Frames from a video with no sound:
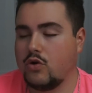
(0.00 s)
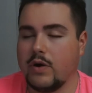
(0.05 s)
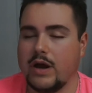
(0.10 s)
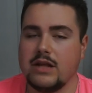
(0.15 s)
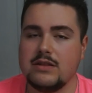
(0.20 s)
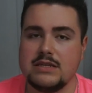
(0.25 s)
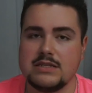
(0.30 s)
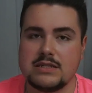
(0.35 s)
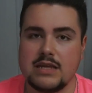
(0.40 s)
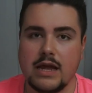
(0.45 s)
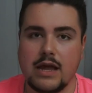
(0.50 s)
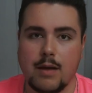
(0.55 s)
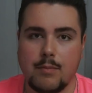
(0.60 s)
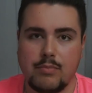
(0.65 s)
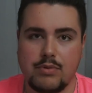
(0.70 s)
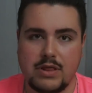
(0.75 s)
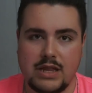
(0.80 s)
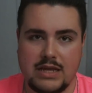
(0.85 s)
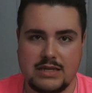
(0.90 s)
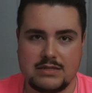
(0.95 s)
Grailed is like a
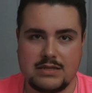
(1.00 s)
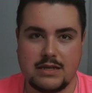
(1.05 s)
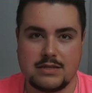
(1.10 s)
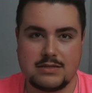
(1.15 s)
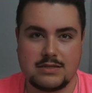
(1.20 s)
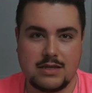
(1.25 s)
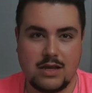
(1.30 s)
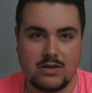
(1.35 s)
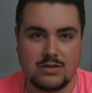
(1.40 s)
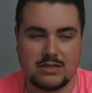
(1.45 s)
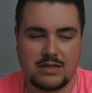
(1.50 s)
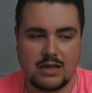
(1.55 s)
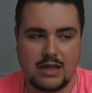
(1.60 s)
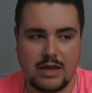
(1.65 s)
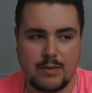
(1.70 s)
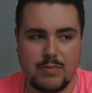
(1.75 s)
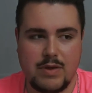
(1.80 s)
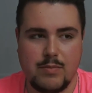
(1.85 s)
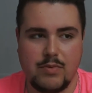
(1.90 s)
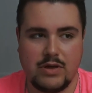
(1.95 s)
place that sells,
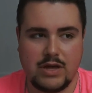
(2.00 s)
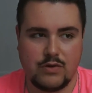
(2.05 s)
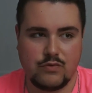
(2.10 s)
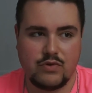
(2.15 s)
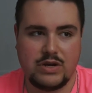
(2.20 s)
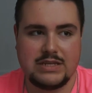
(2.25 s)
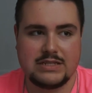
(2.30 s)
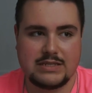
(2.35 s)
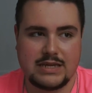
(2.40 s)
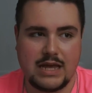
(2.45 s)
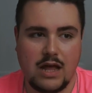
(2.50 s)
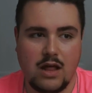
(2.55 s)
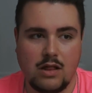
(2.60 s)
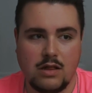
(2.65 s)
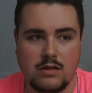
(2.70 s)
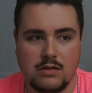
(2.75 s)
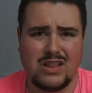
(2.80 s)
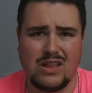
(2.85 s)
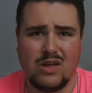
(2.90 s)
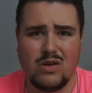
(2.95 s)
like people can resell
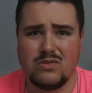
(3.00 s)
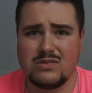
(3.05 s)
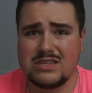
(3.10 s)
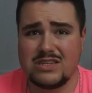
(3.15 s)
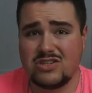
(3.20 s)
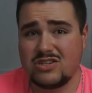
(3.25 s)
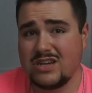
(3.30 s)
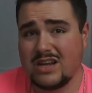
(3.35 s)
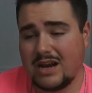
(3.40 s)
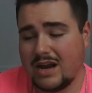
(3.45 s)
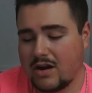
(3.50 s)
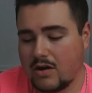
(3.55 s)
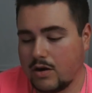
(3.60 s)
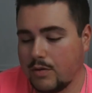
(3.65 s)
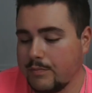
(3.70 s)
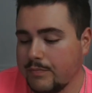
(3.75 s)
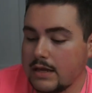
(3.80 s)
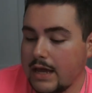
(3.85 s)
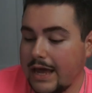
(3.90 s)
clothes and shit, I don't know.